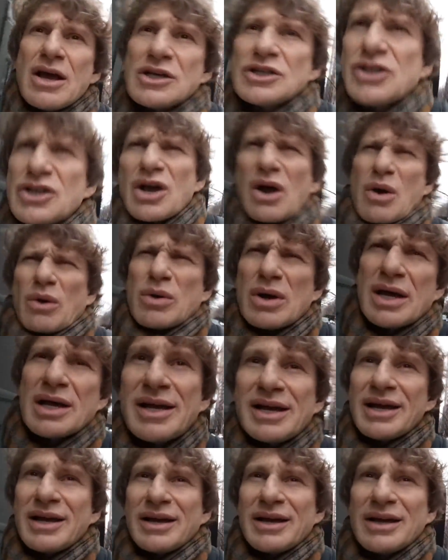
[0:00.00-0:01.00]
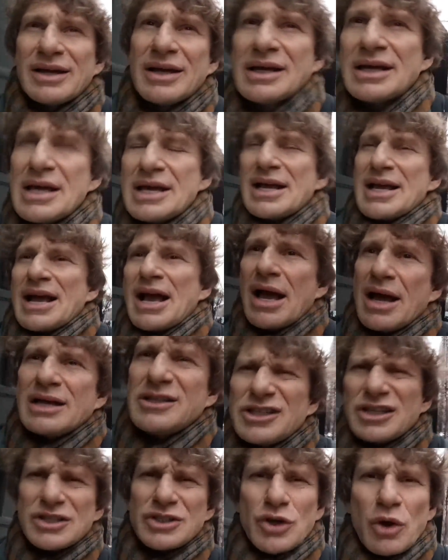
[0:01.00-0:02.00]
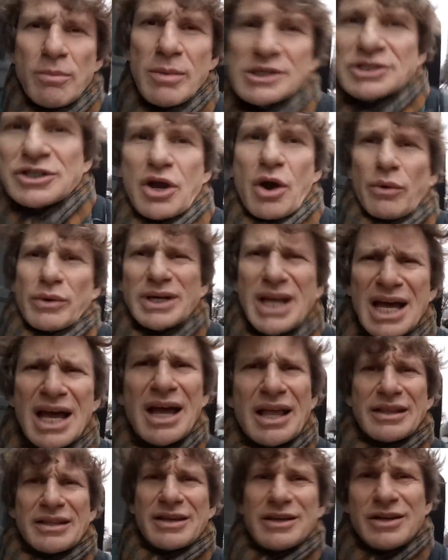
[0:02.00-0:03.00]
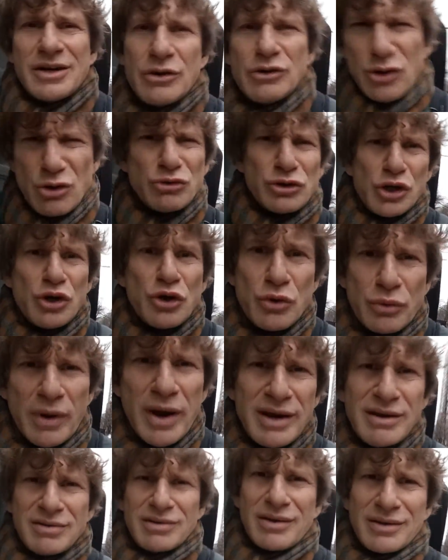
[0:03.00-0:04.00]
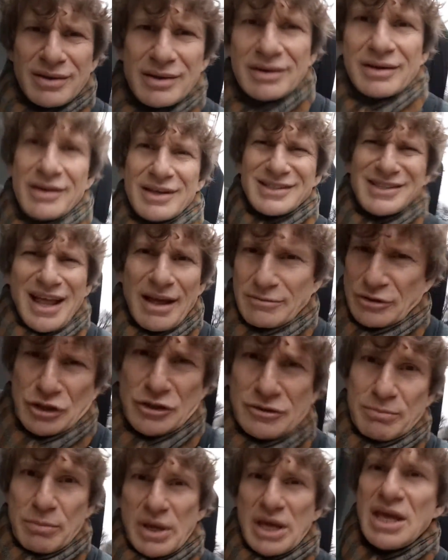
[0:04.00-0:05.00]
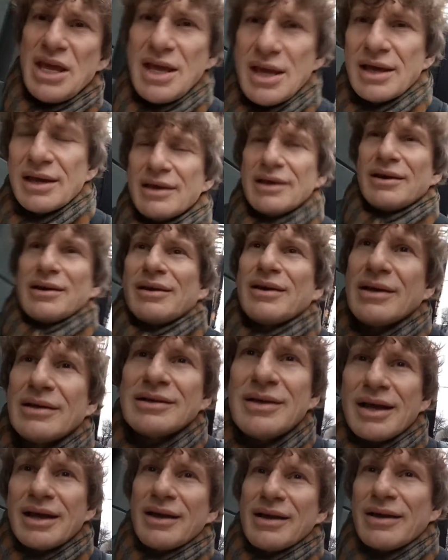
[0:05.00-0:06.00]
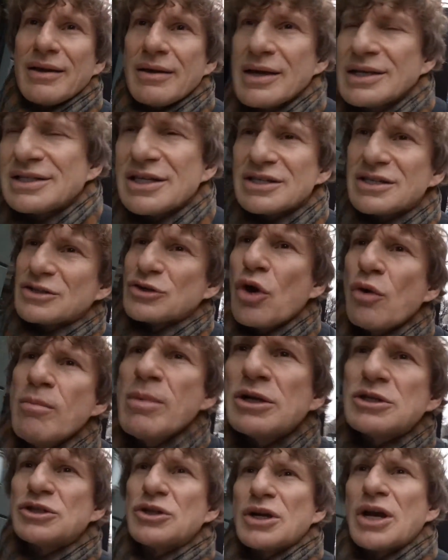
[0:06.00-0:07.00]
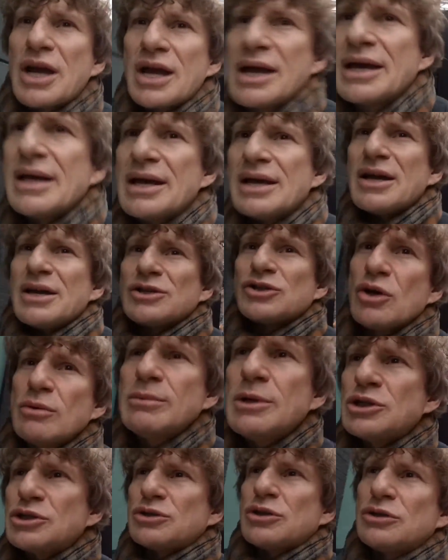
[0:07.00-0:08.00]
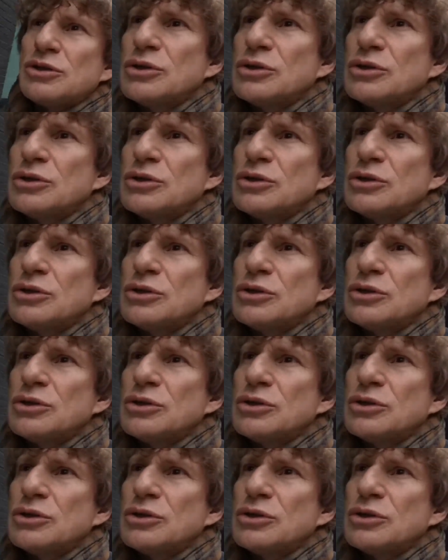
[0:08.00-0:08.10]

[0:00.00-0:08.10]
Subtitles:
So, just so much going on. You know, you too, right? It's not just me. It's just so much to